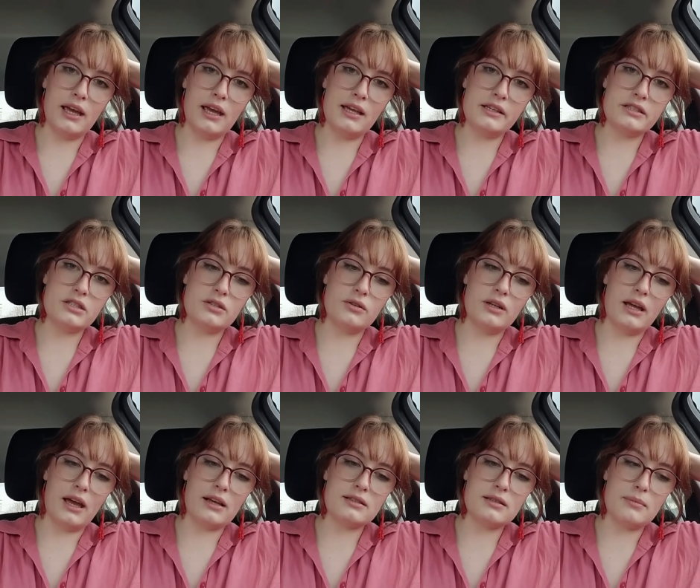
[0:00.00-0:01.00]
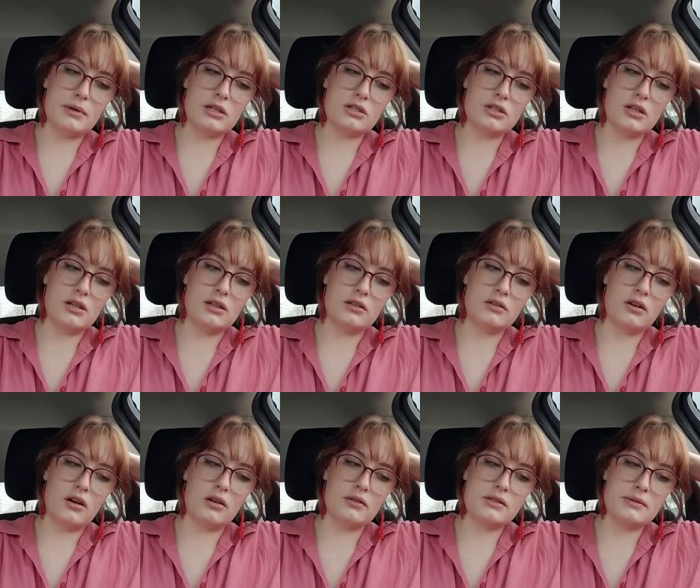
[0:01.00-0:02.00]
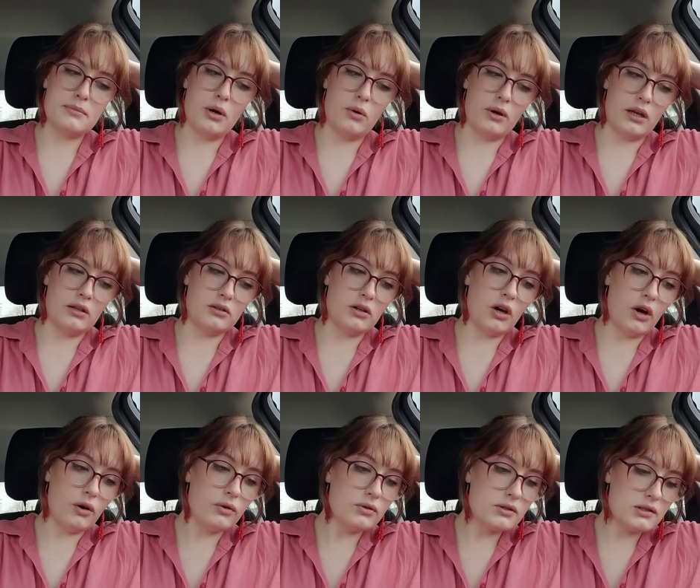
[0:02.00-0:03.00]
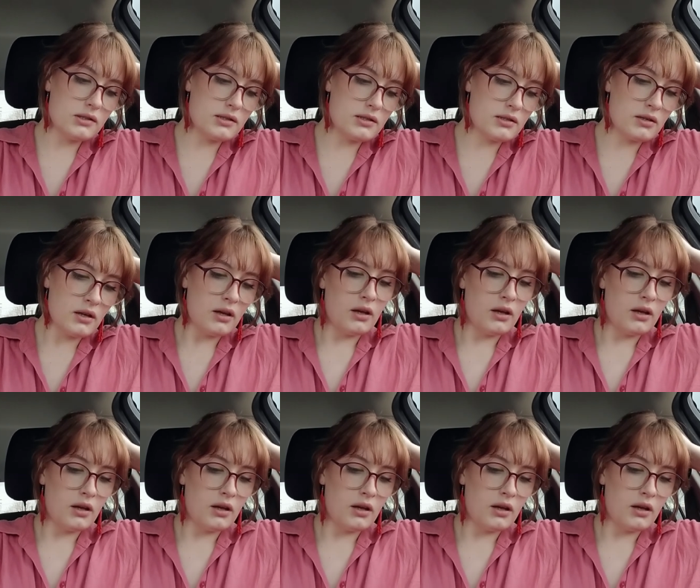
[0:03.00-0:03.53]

a student exhibition called Smoke and Ghosts.